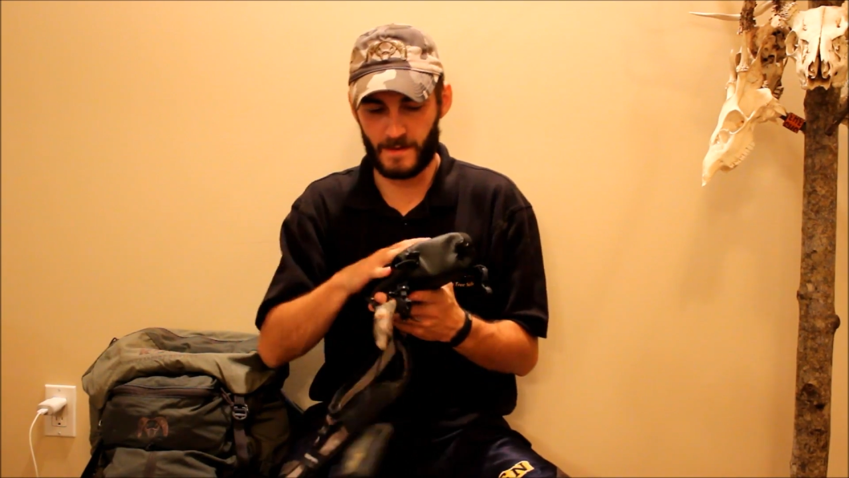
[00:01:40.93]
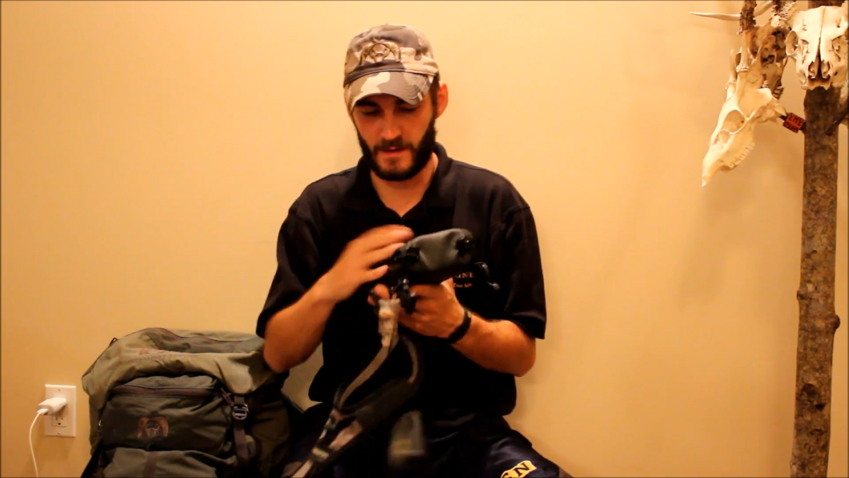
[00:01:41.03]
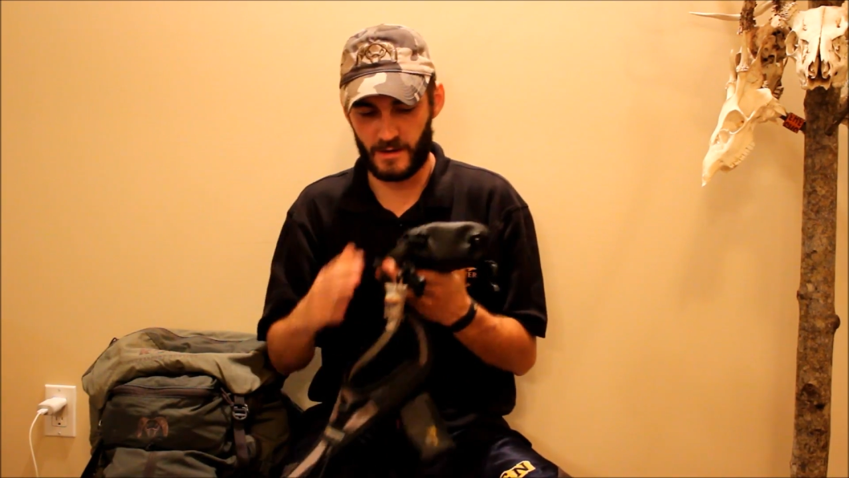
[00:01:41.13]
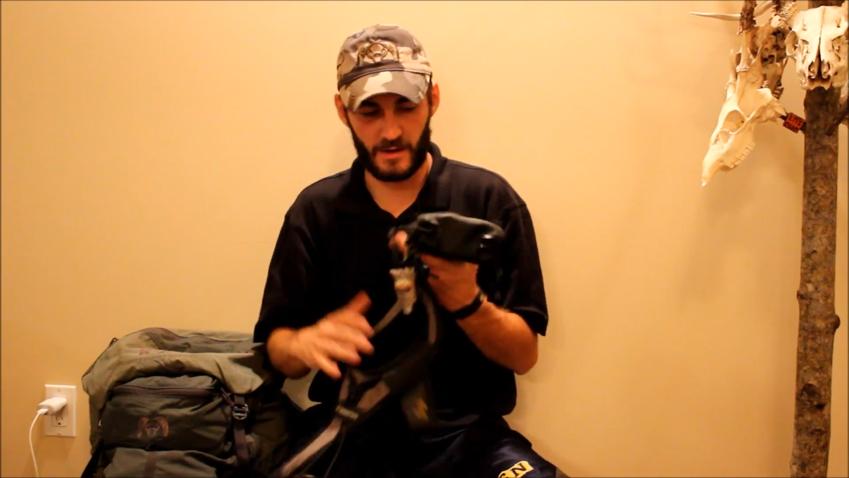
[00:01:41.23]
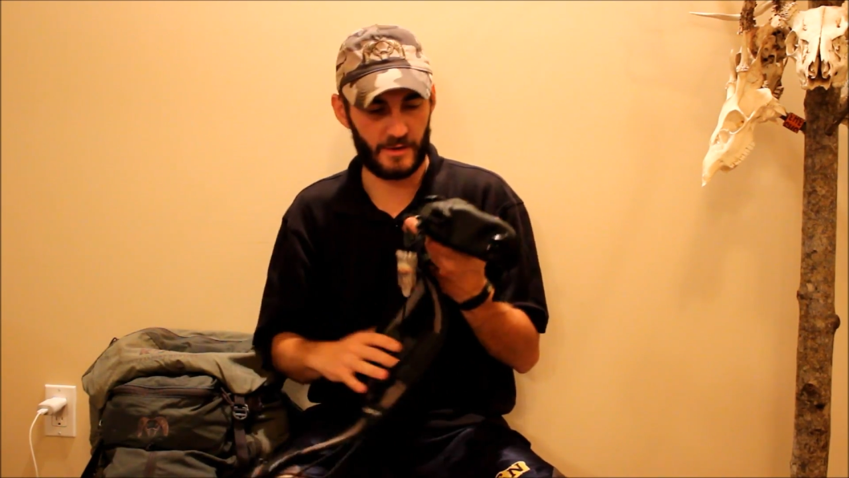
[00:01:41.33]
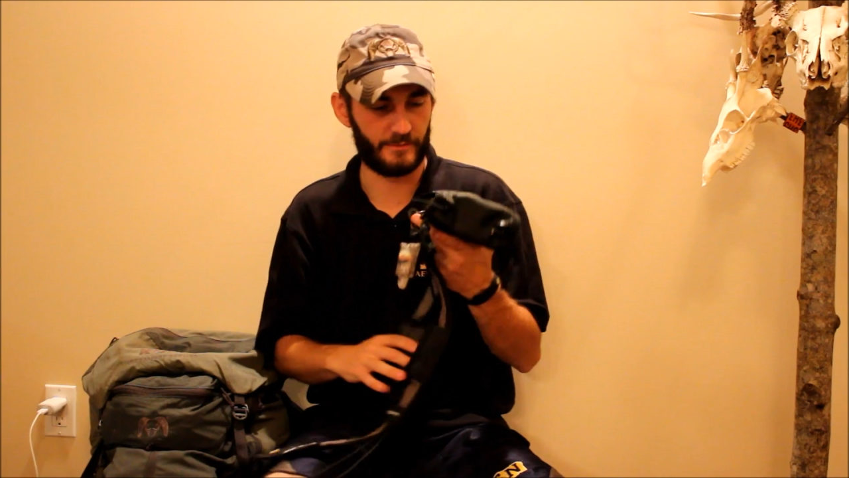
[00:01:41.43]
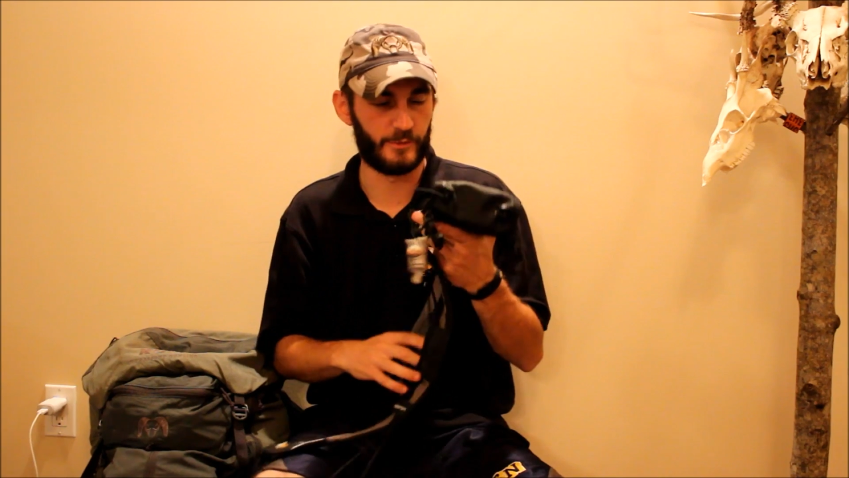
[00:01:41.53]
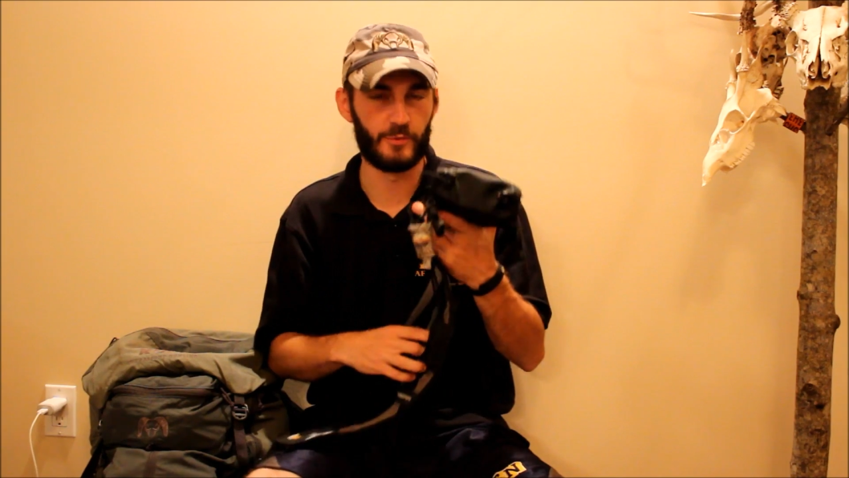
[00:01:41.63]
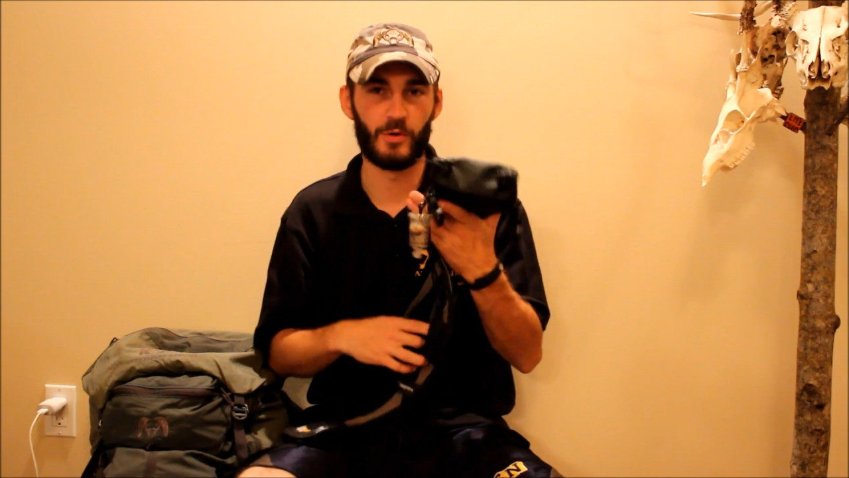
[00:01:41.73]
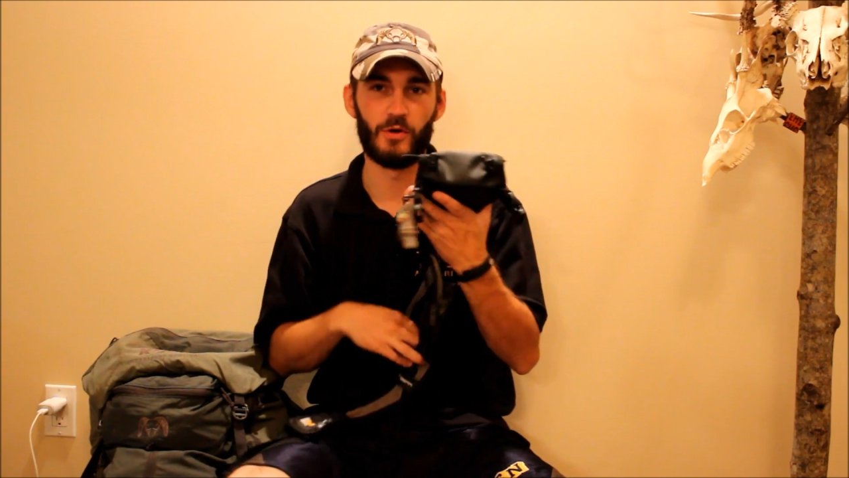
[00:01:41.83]

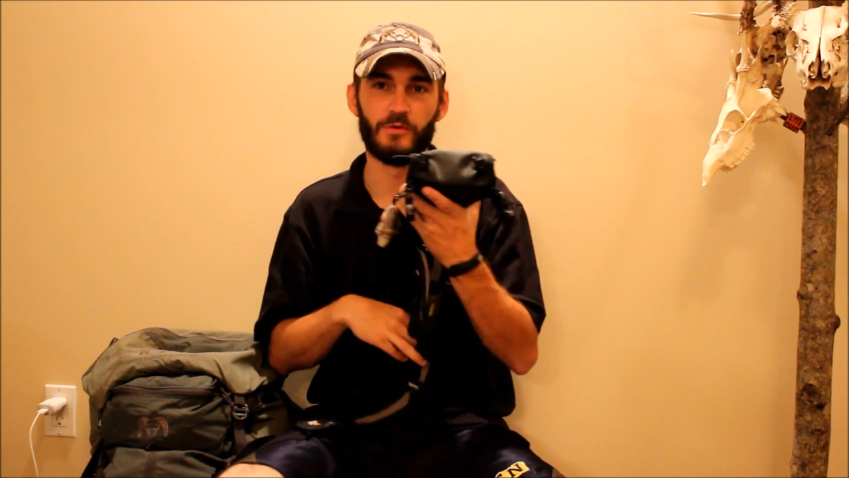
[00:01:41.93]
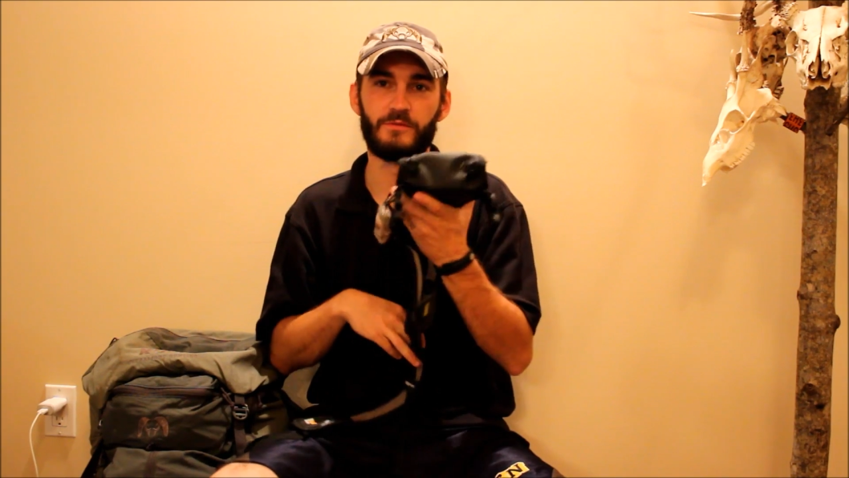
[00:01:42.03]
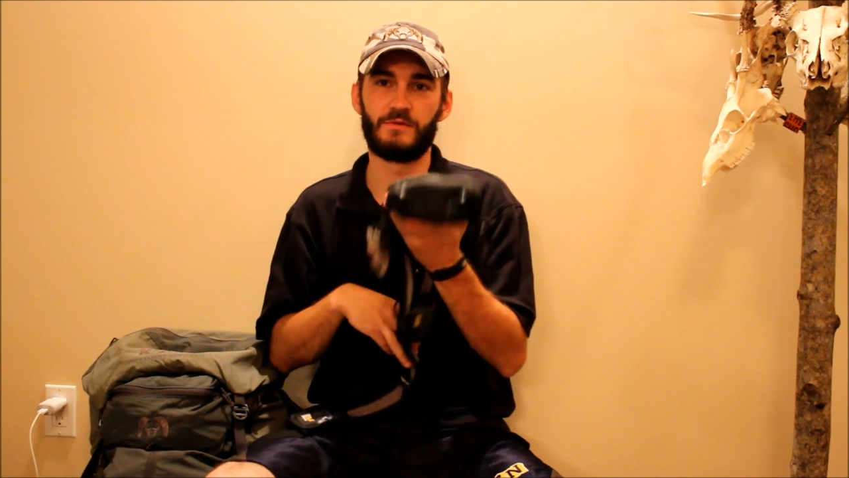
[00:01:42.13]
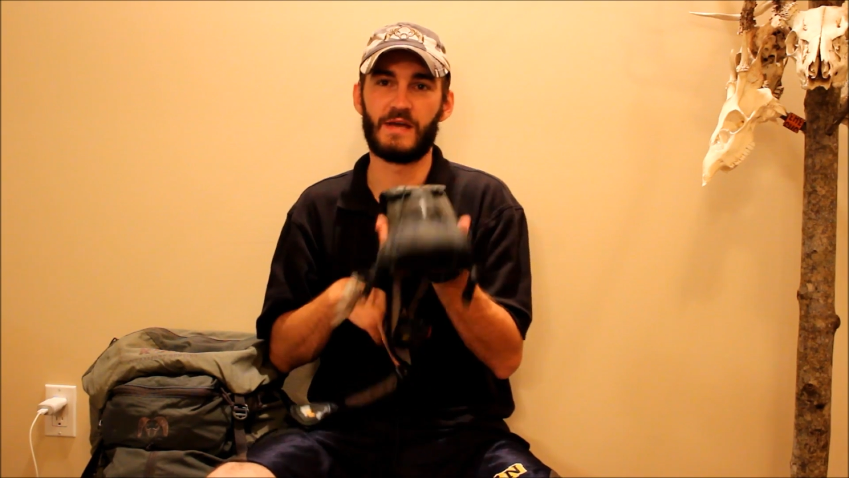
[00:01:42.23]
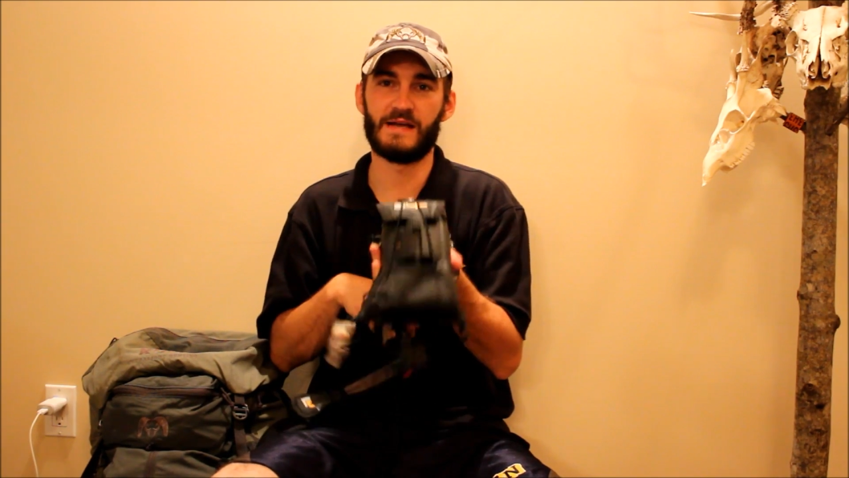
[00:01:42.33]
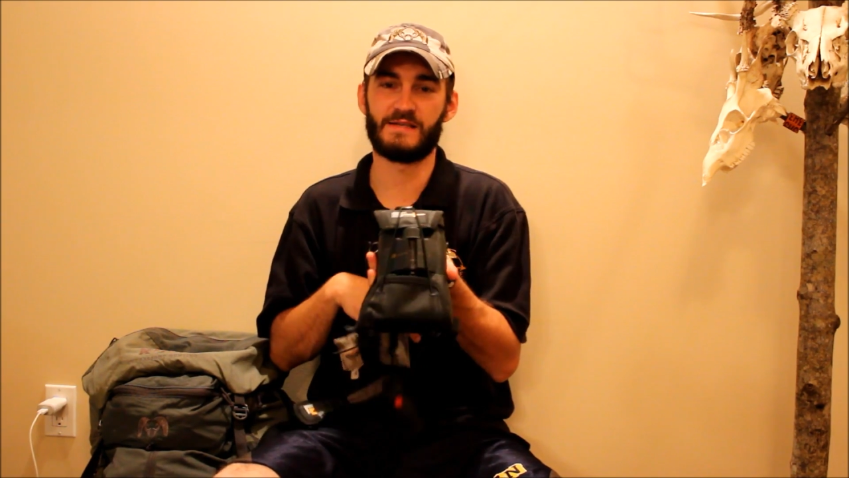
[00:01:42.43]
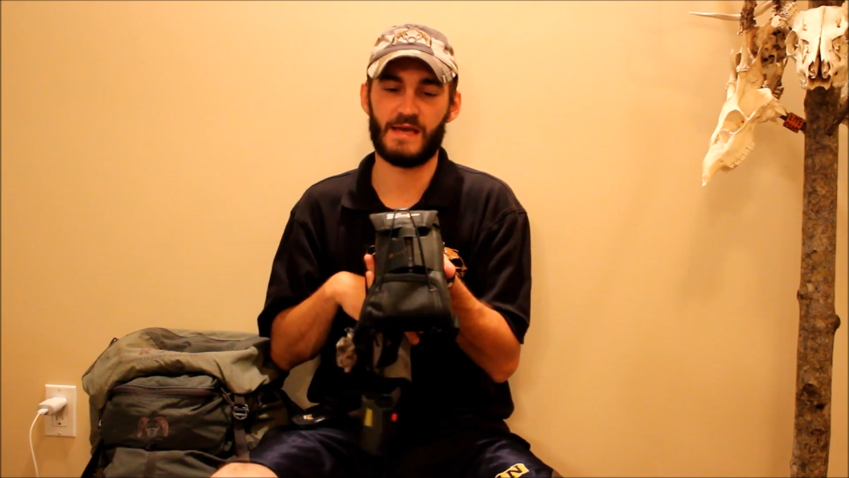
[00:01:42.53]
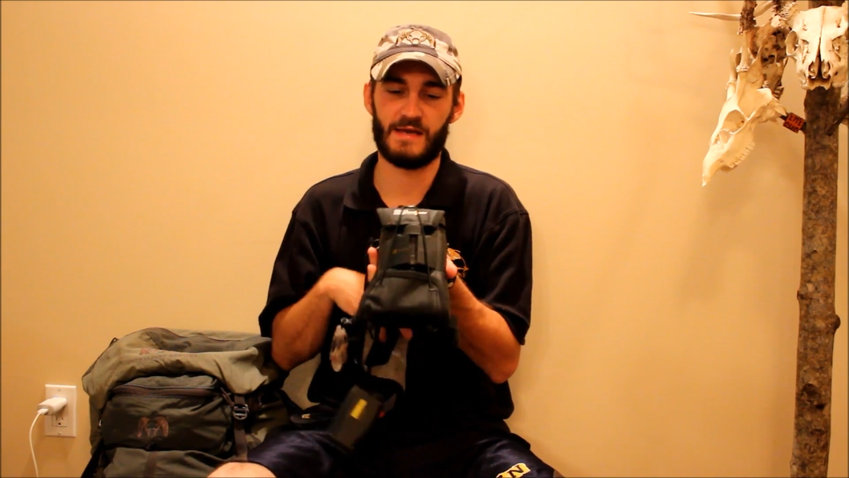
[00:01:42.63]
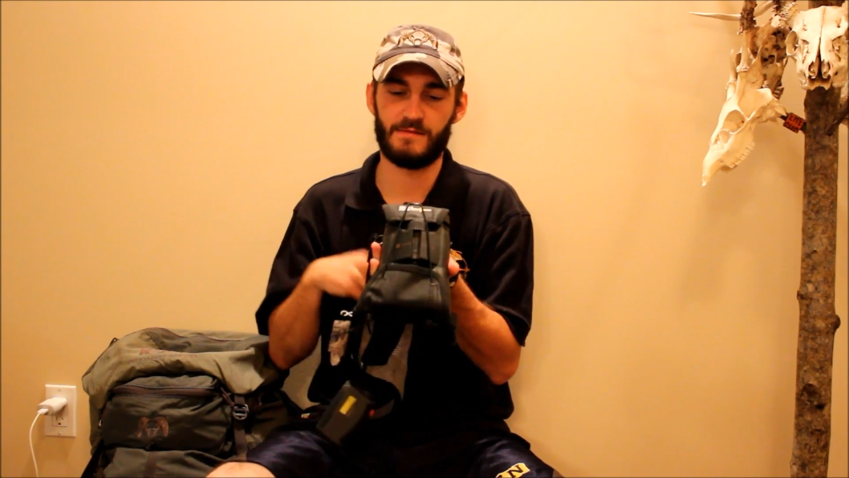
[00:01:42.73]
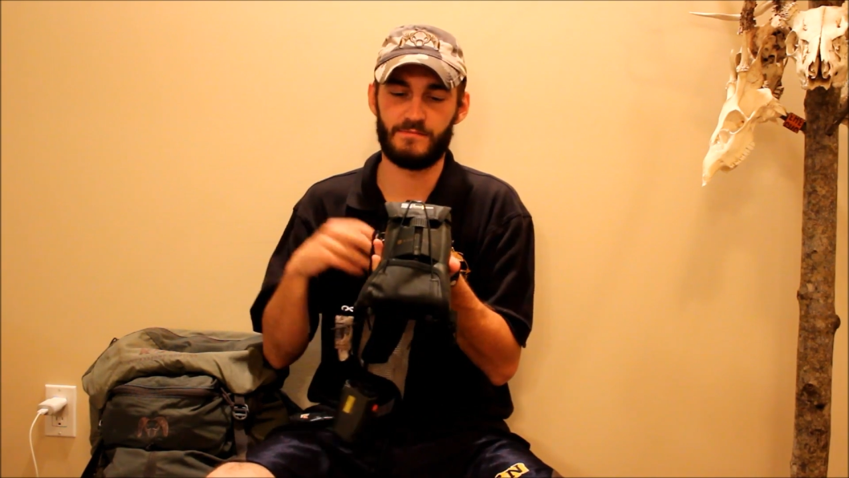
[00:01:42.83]
Leupold
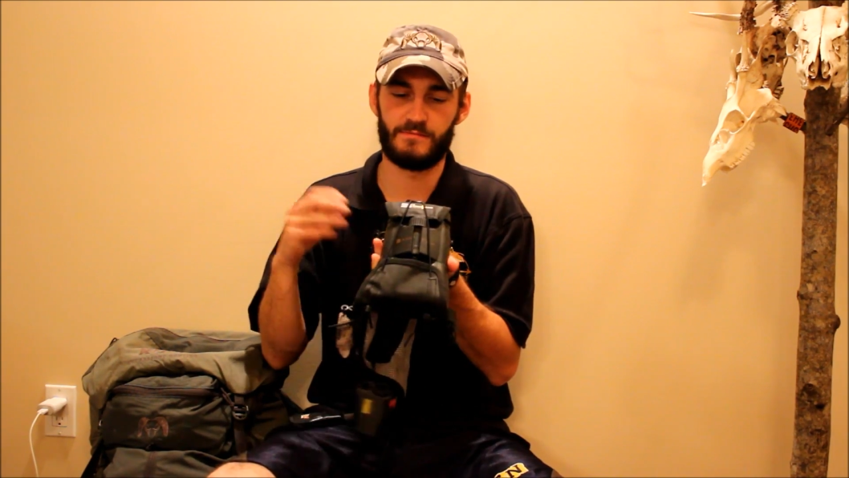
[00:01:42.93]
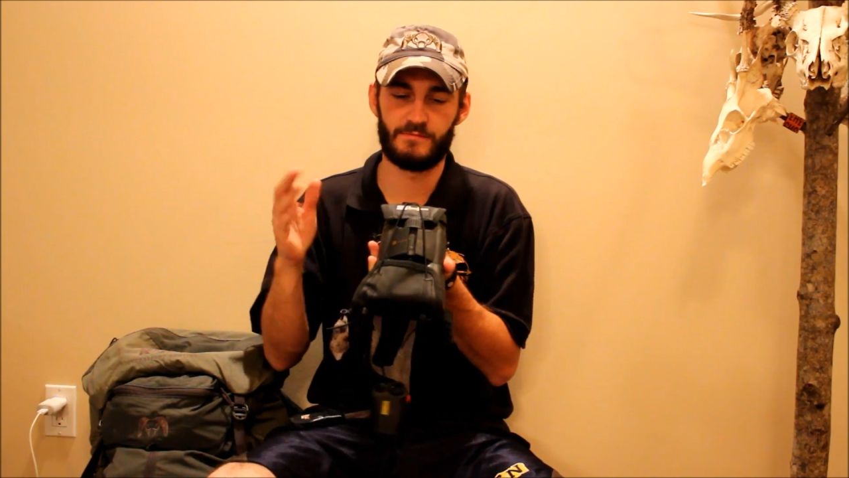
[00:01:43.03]
Cascade